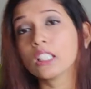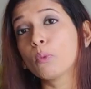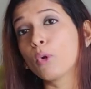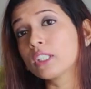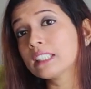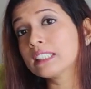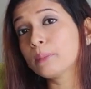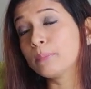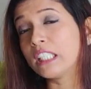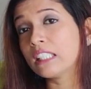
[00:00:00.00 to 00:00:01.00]
Now, what does
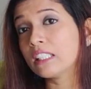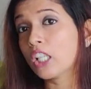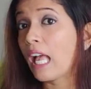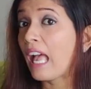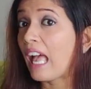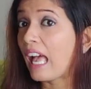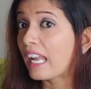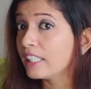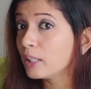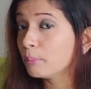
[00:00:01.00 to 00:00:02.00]
that mean,
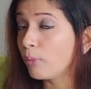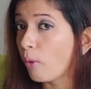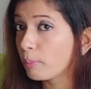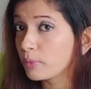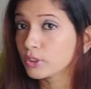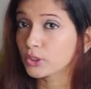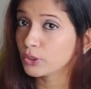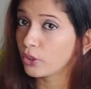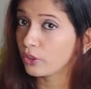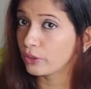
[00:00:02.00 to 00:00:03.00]
adding pop
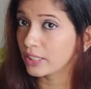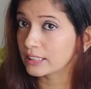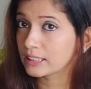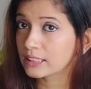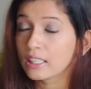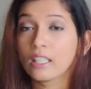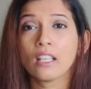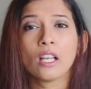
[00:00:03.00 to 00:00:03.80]
to your dress?